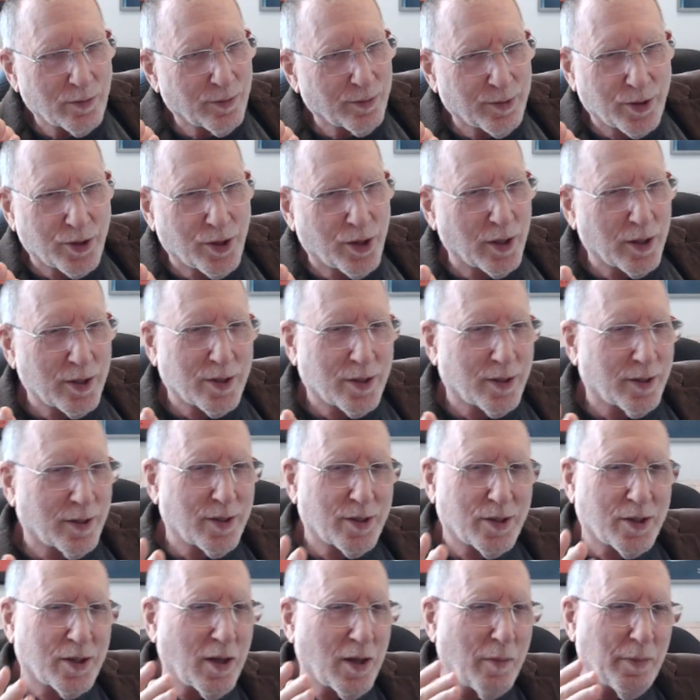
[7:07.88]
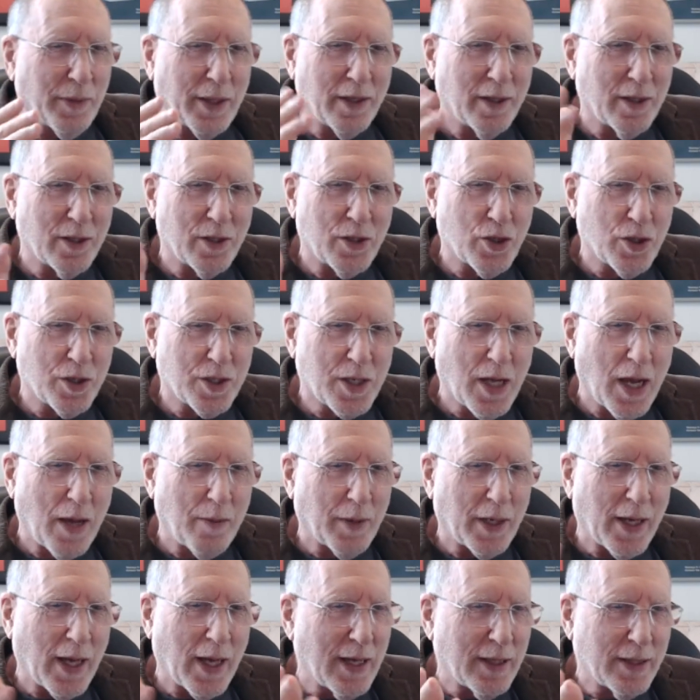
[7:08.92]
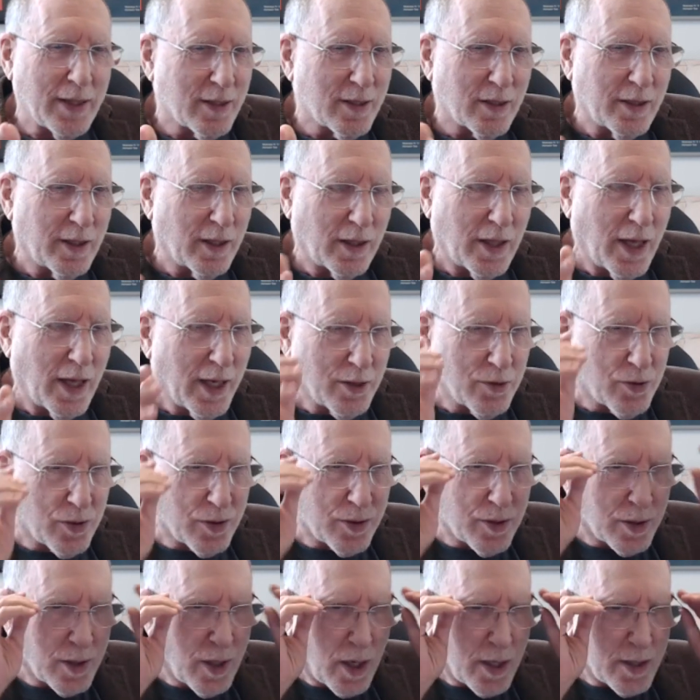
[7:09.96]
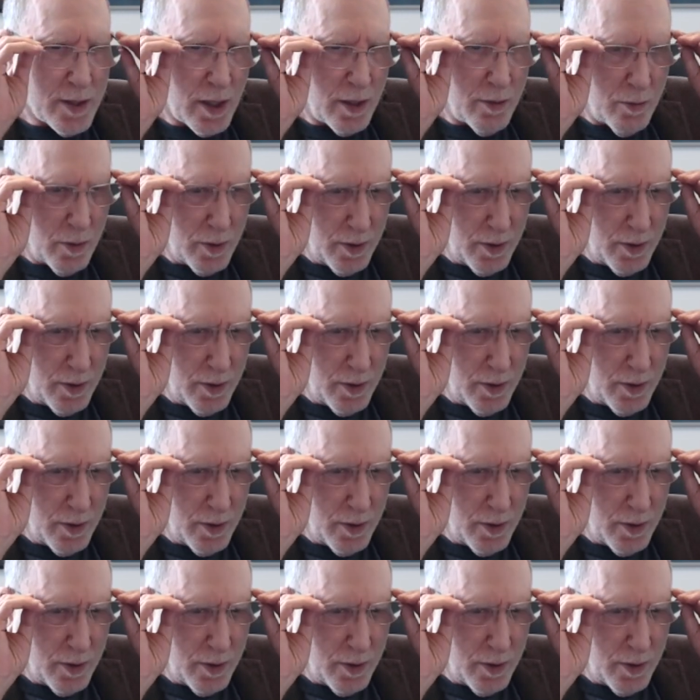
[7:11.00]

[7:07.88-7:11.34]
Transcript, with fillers: just something that just happened. I had this little exercise. I